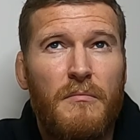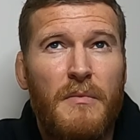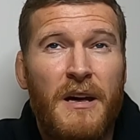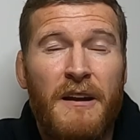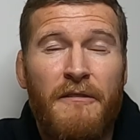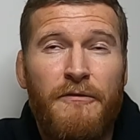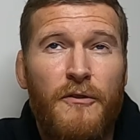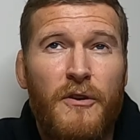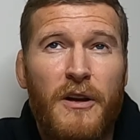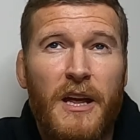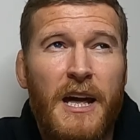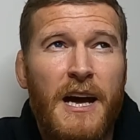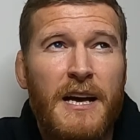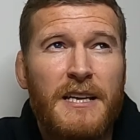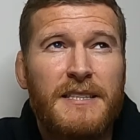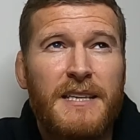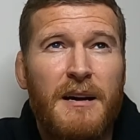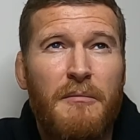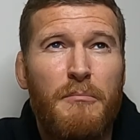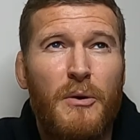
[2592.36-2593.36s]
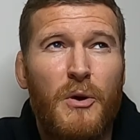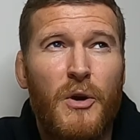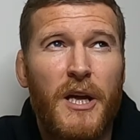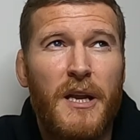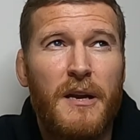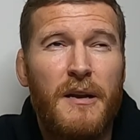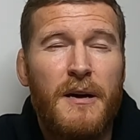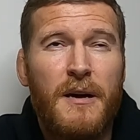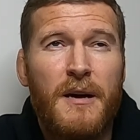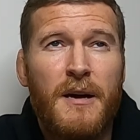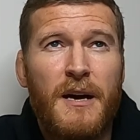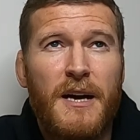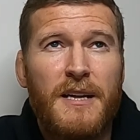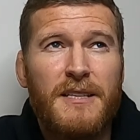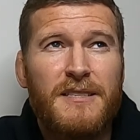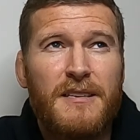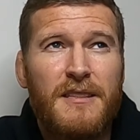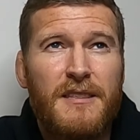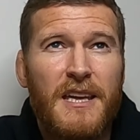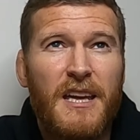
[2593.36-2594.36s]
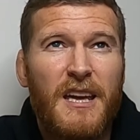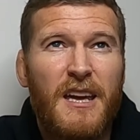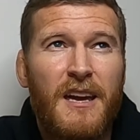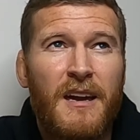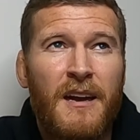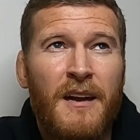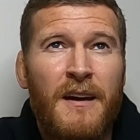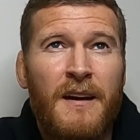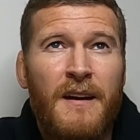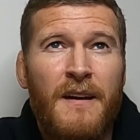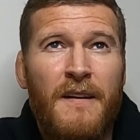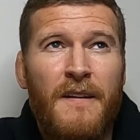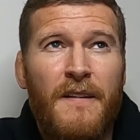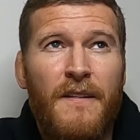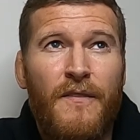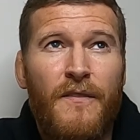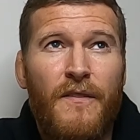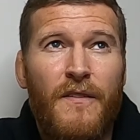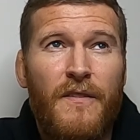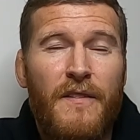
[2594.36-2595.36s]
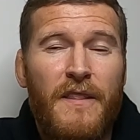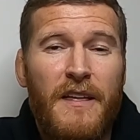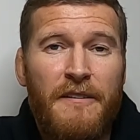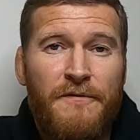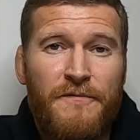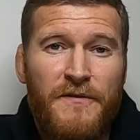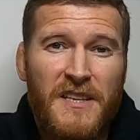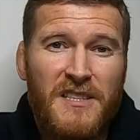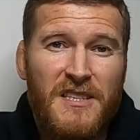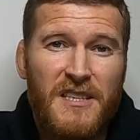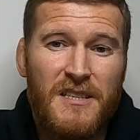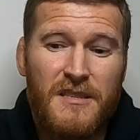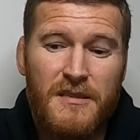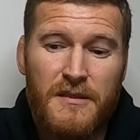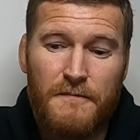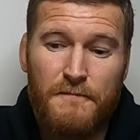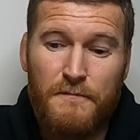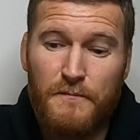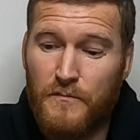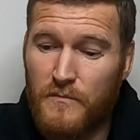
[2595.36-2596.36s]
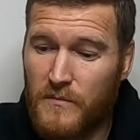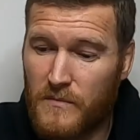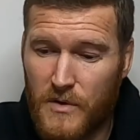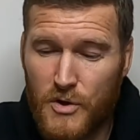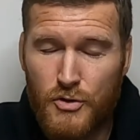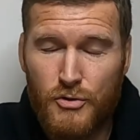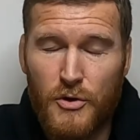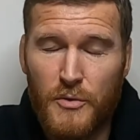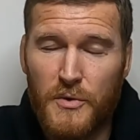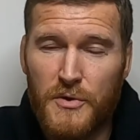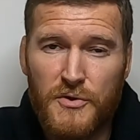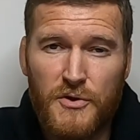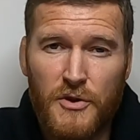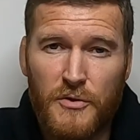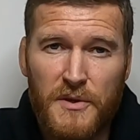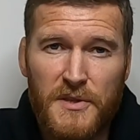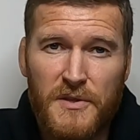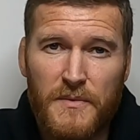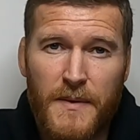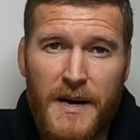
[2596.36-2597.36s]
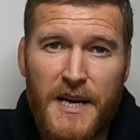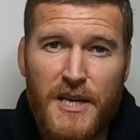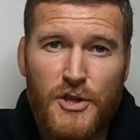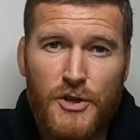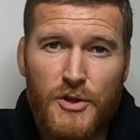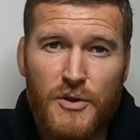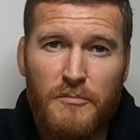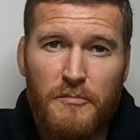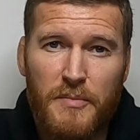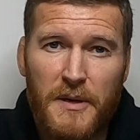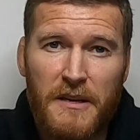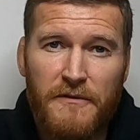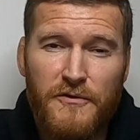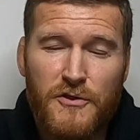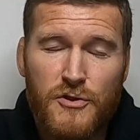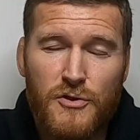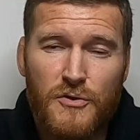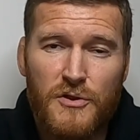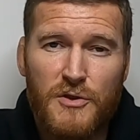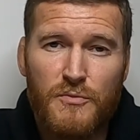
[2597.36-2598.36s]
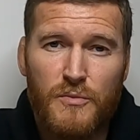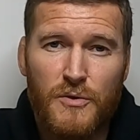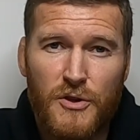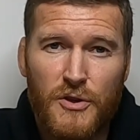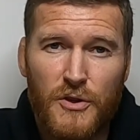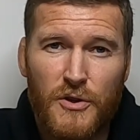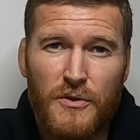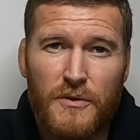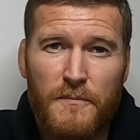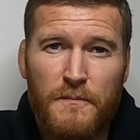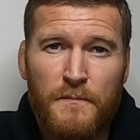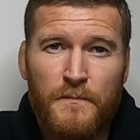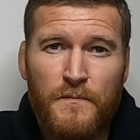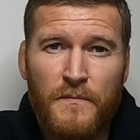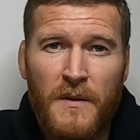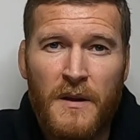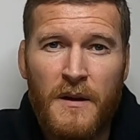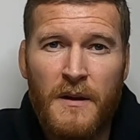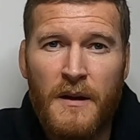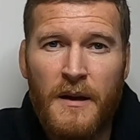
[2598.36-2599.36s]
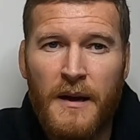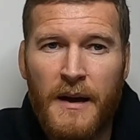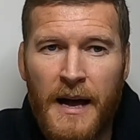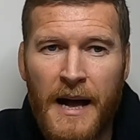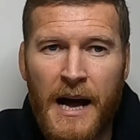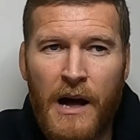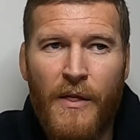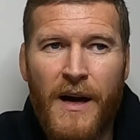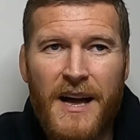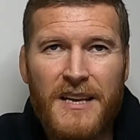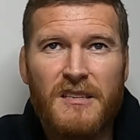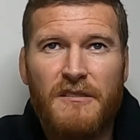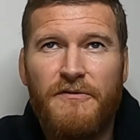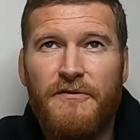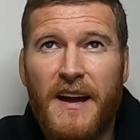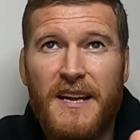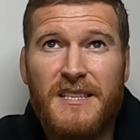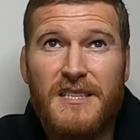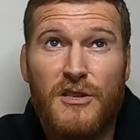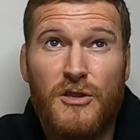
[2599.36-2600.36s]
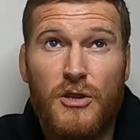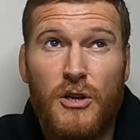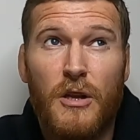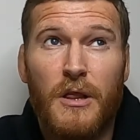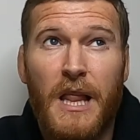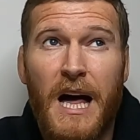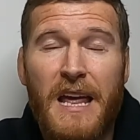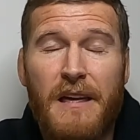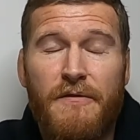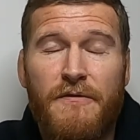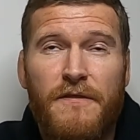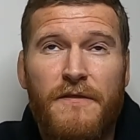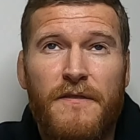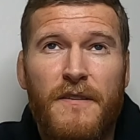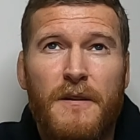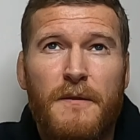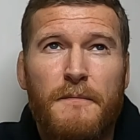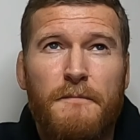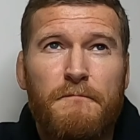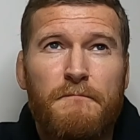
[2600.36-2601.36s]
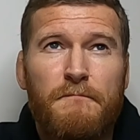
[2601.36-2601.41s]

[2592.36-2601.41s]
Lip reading: and I fucking can't stand bullying, and to think if this is true, and there's no reason why it shouldn't be if studies were done, how that has affected their life.